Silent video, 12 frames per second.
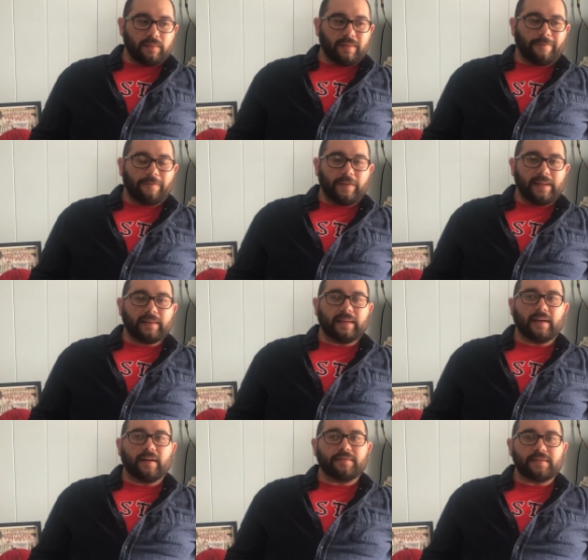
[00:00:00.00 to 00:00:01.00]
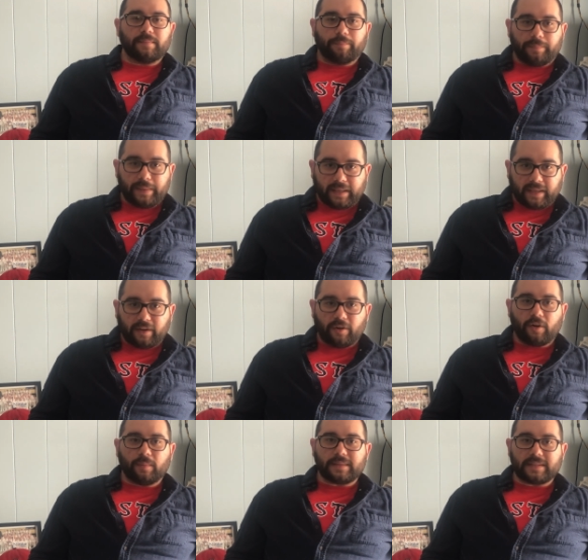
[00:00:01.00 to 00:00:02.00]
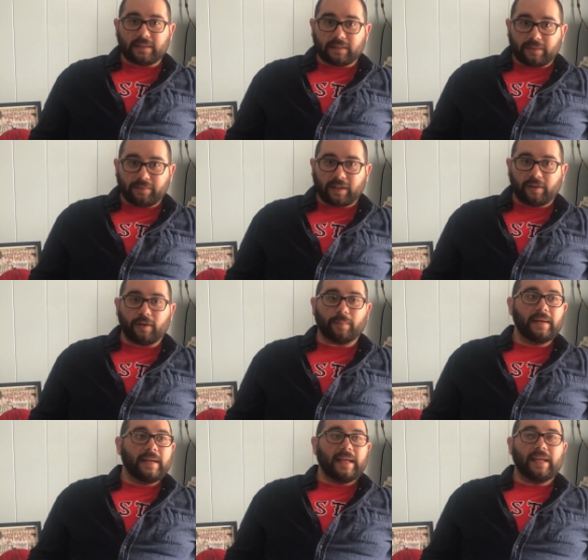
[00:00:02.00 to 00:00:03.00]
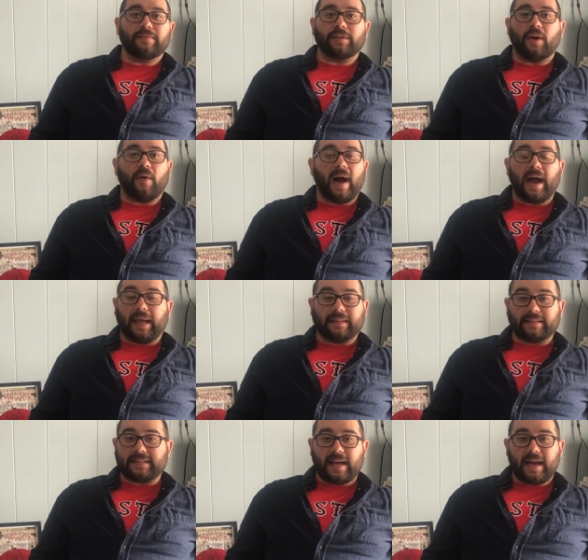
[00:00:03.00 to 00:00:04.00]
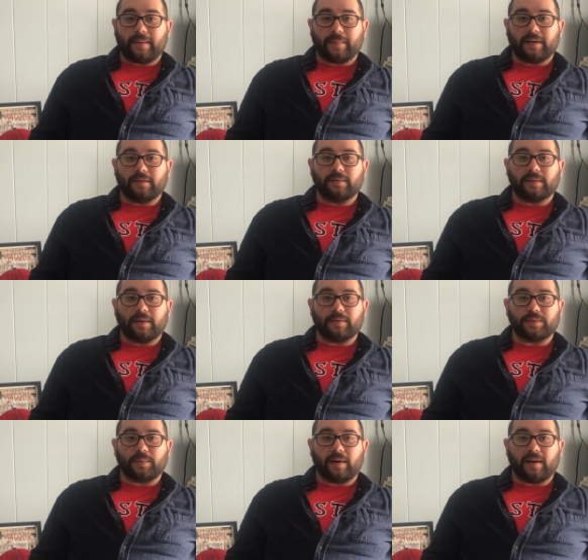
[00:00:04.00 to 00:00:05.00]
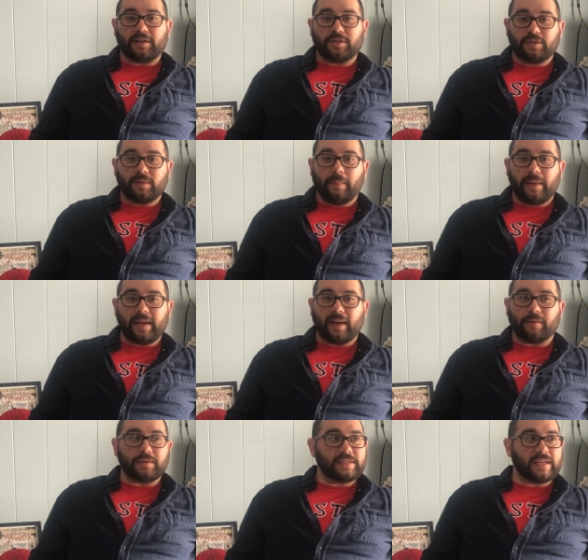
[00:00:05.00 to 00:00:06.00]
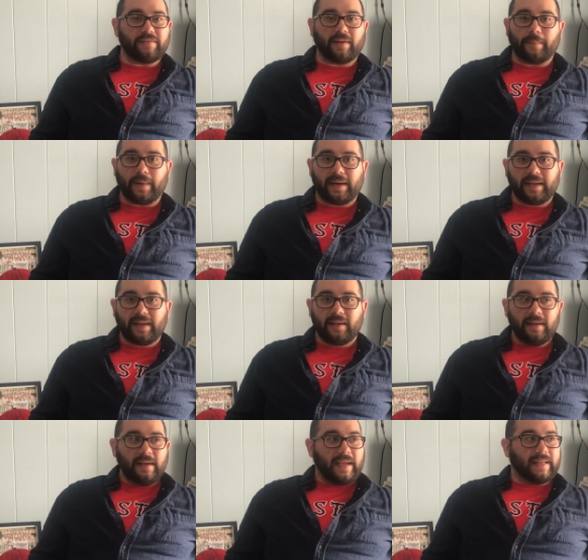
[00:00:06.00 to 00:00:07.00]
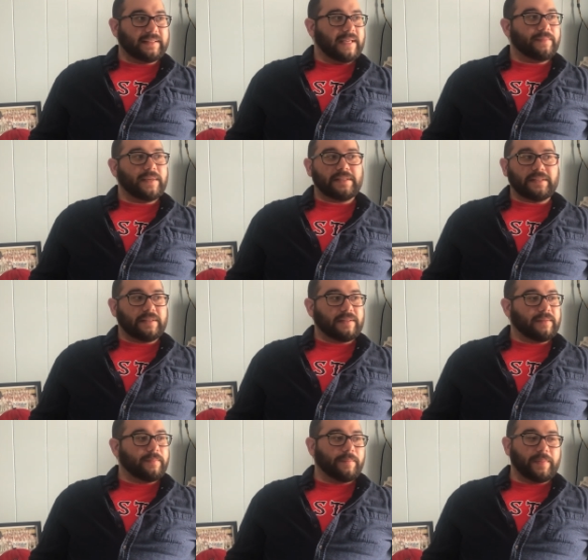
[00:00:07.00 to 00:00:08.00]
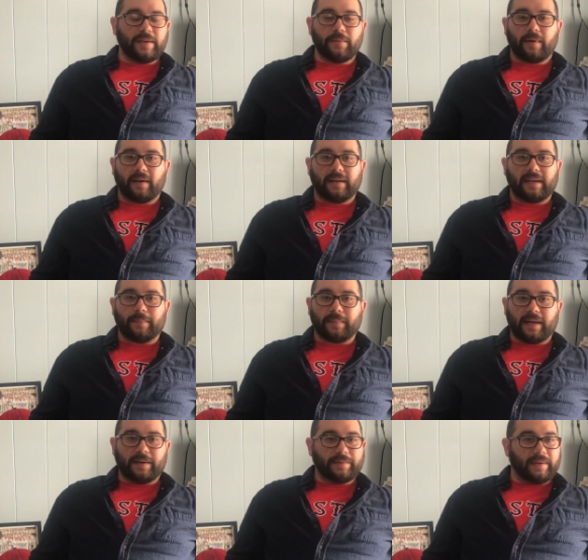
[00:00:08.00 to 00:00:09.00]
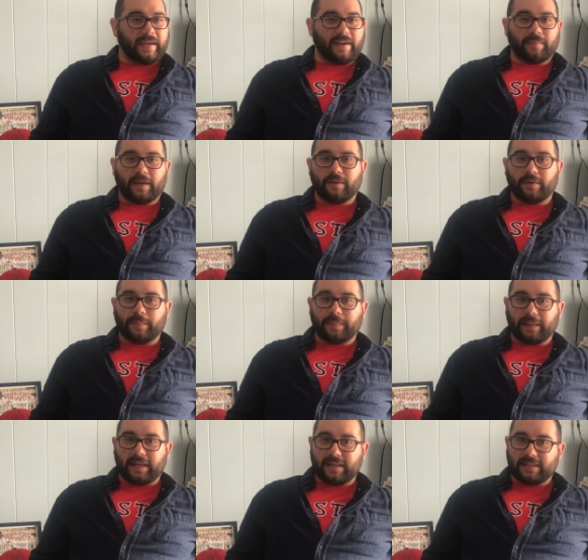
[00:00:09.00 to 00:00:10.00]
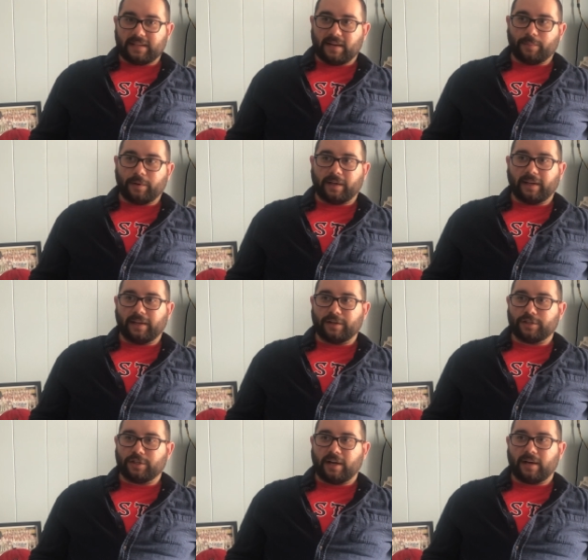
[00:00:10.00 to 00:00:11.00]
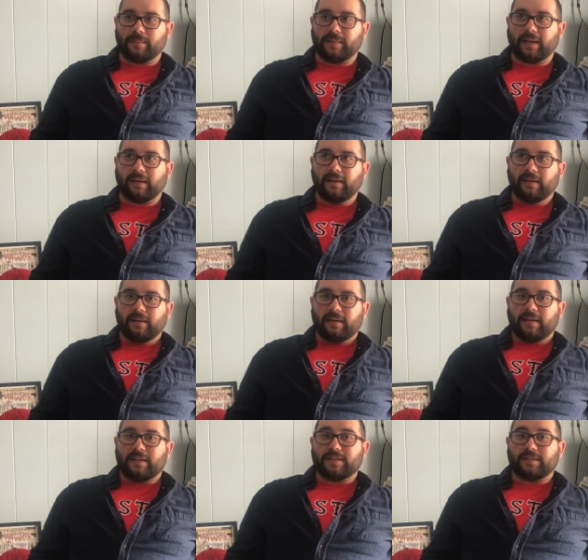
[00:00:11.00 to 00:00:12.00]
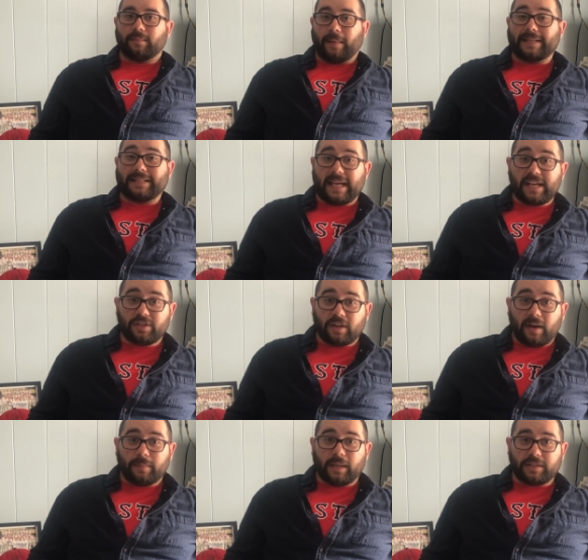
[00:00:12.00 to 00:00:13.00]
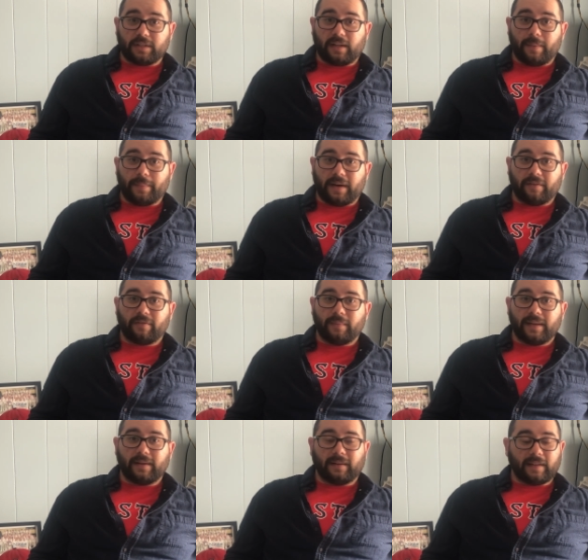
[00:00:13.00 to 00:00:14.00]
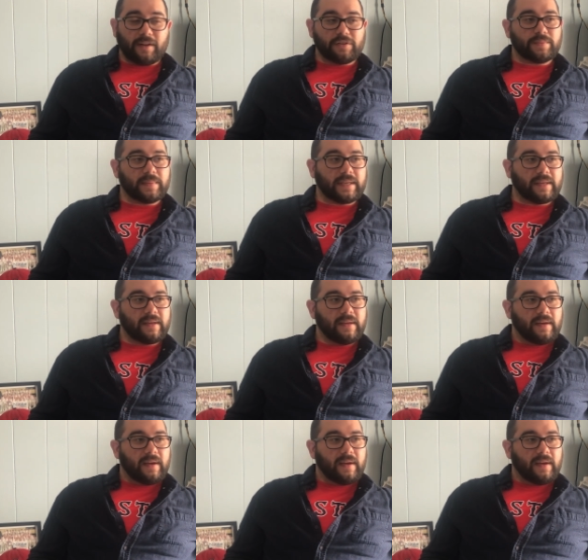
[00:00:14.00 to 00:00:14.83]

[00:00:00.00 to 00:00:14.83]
the feeling of being at home, still living at home. Even though at the time I knew that was where I should be. I was saving money. It led me to be where I am now, where I have my own place and I'm working at a job that is my day job that's a lot better for me and allows me